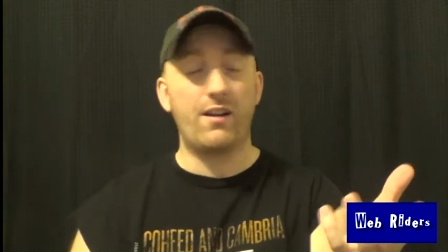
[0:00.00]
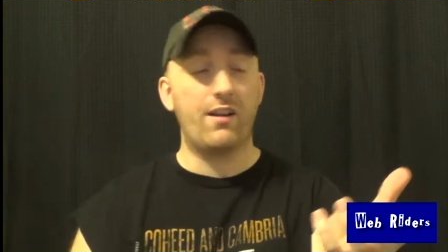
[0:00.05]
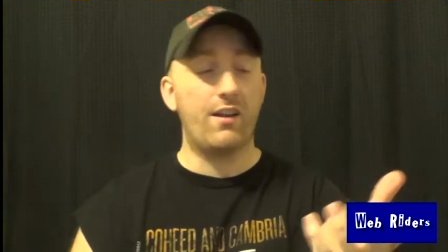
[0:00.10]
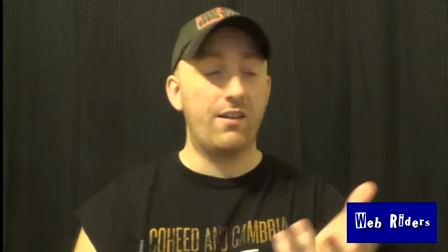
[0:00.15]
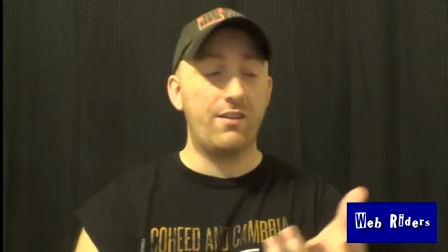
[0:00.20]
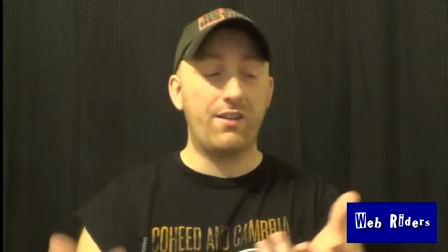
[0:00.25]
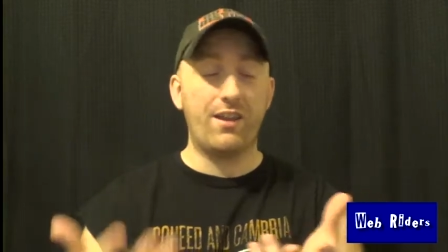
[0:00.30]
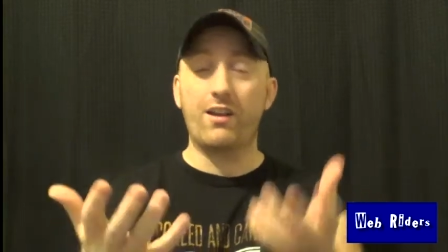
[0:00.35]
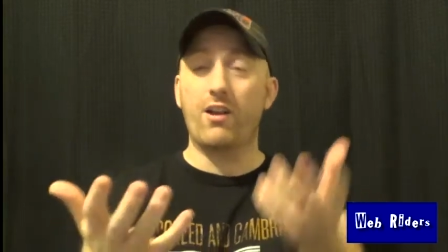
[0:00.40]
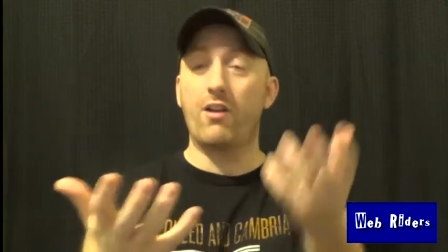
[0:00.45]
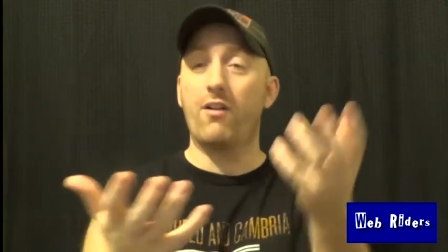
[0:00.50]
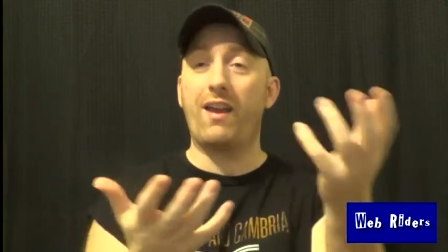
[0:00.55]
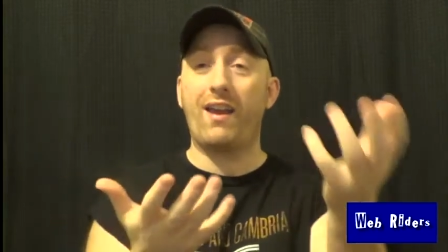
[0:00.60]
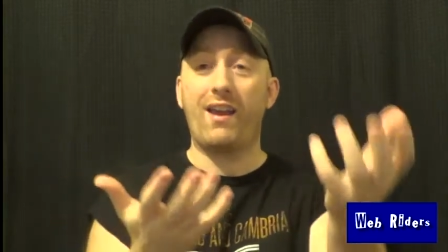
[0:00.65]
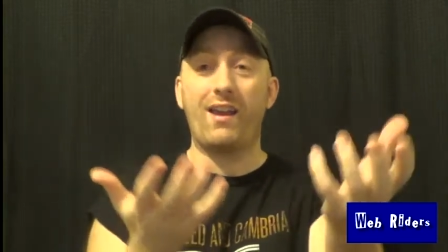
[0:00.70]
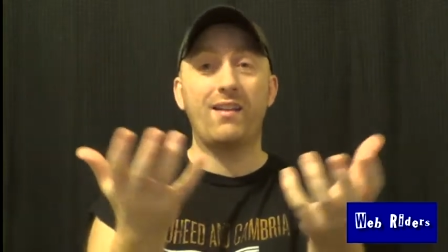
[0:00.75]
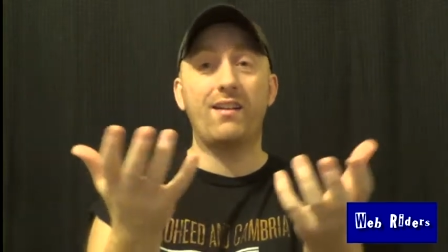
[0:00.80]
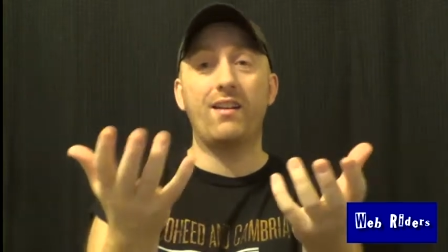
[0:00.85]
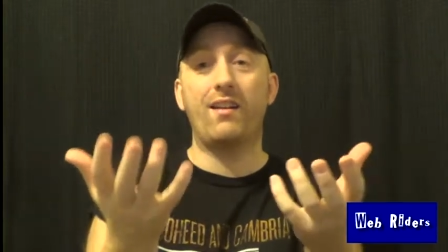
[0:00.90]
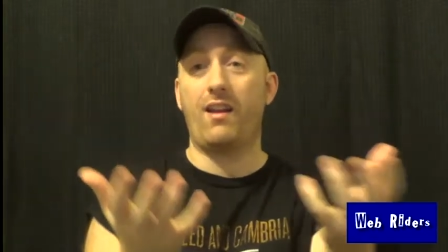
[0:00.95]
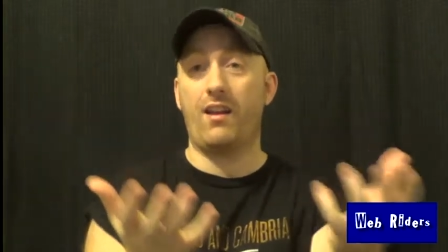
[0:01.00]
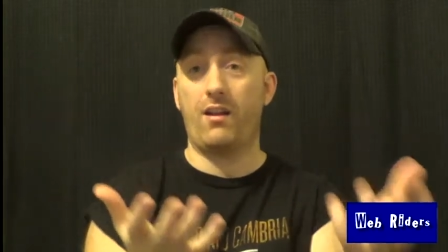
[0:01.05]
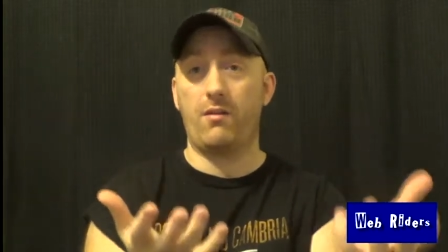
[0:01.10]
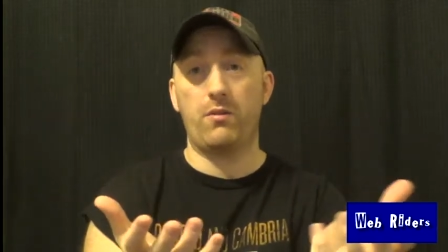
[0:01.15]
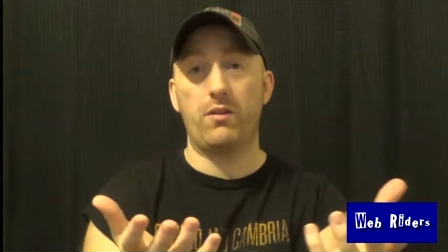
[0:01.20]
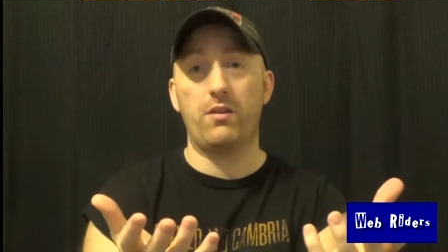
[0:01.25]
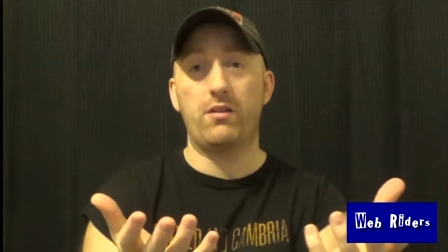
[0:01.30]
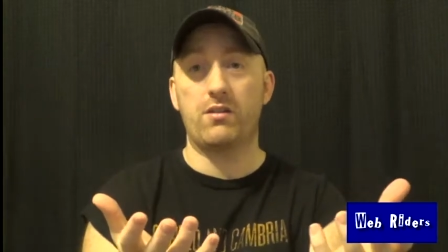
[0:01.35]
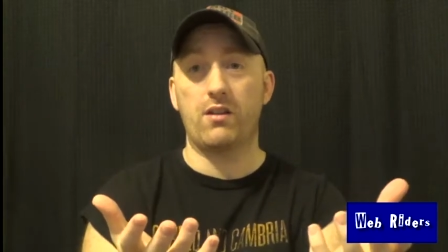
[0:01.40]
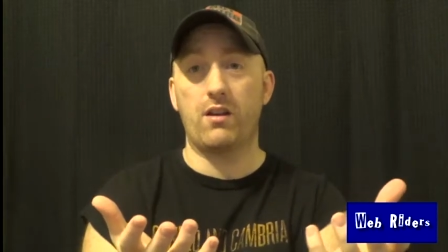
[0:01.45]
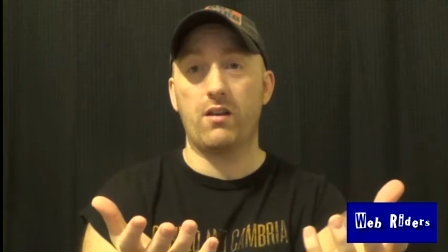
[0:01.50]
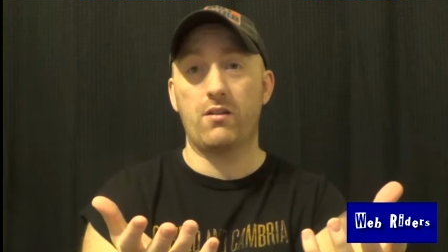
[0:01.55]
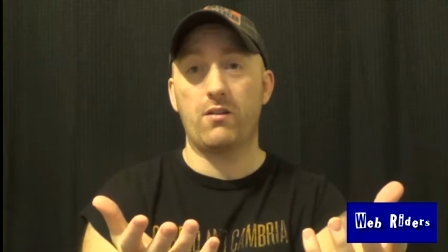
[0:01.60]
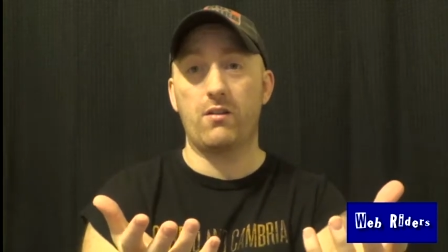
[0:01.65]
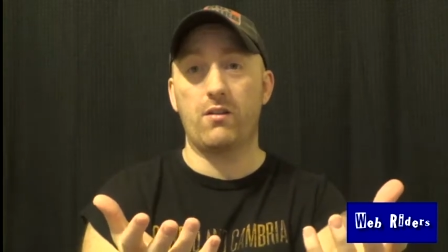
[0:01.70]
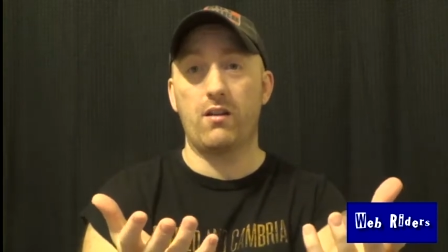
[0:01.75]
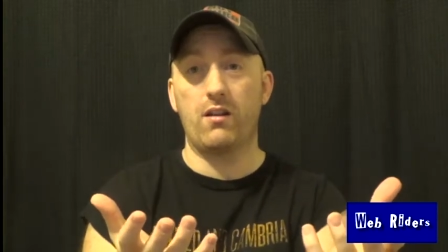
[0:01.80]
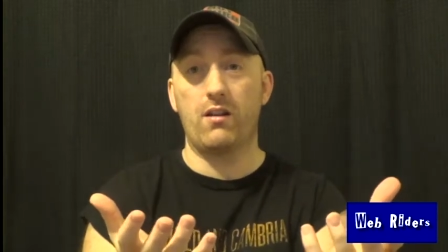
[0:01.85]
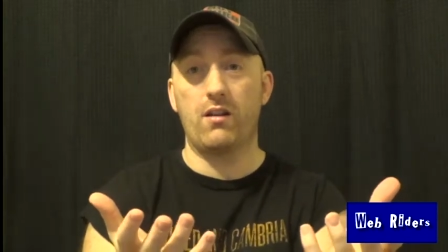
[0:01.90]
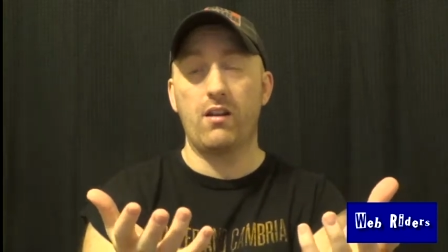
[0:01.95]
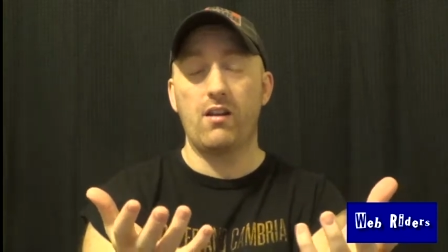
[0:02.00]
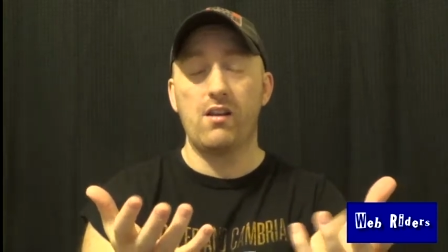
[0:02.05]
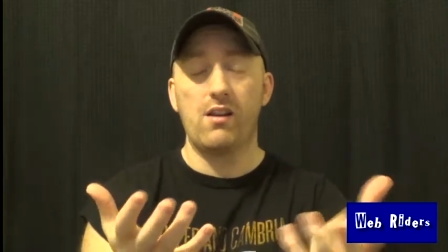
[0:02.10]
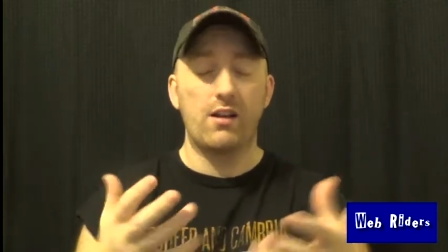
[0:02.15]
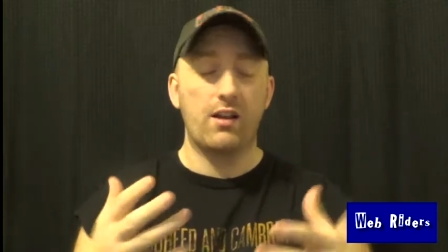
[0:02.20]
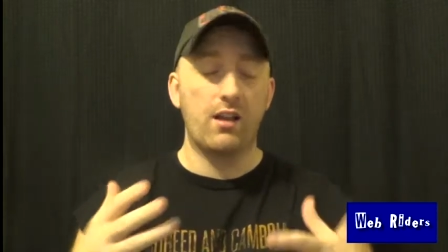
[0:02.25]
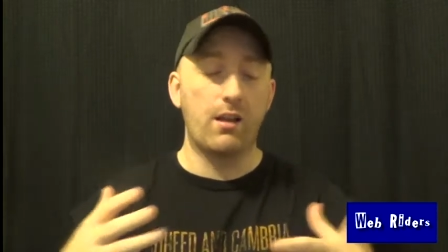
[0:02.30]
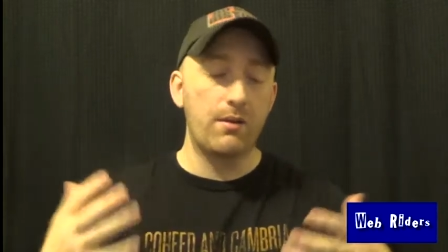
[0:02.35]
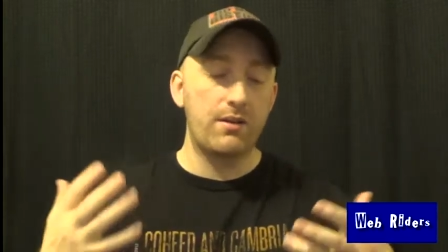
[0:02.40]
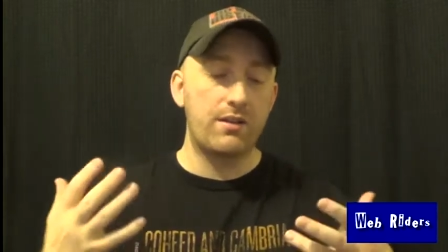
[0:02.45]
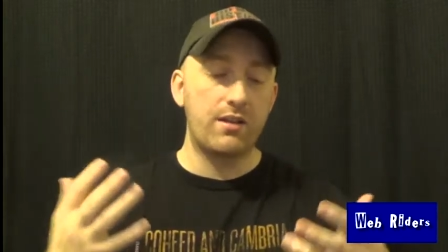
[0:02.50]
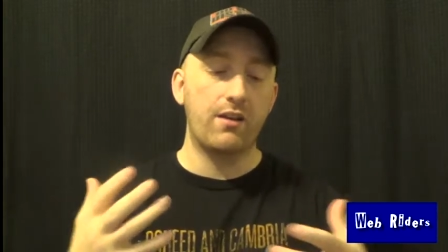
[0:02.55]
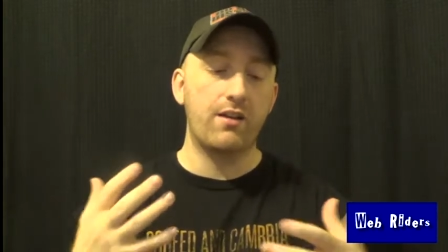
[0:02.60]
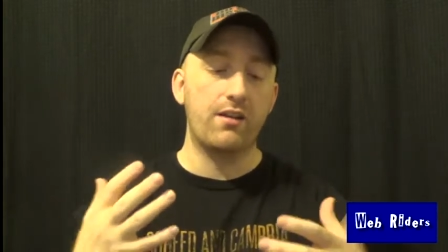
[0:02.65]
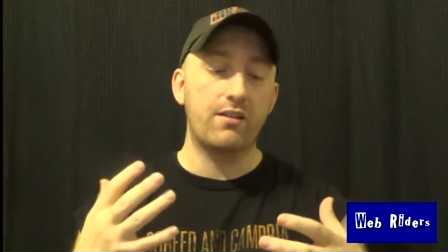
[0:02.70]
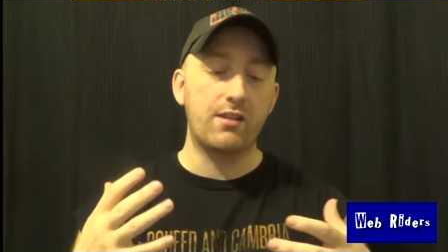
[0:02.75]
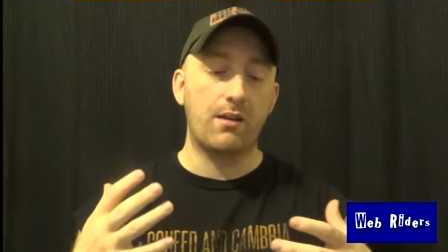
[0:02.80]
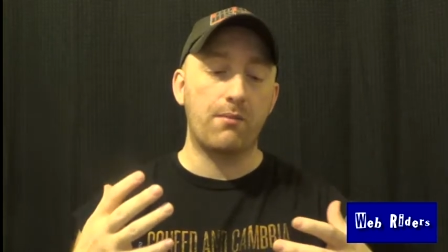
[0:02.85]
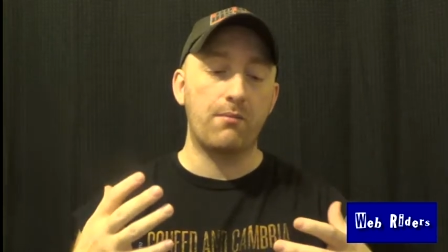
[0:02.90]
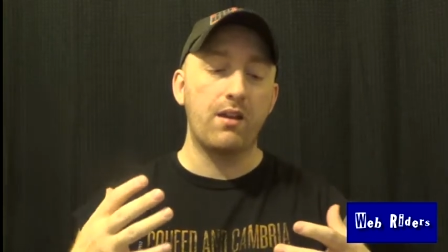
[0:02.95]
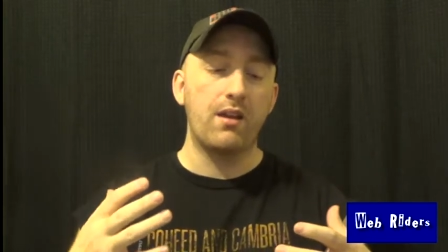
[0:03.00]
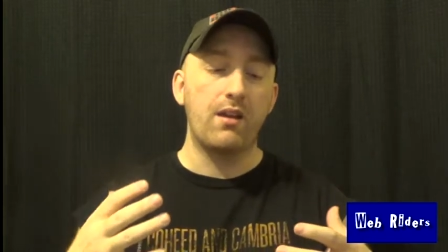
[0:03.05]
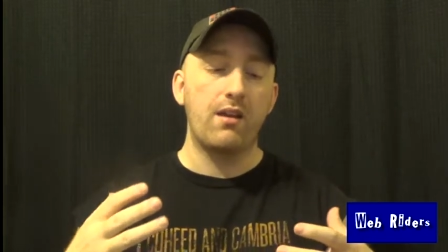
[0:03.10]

And they go hand in hand with each other. Now, let me tell you something.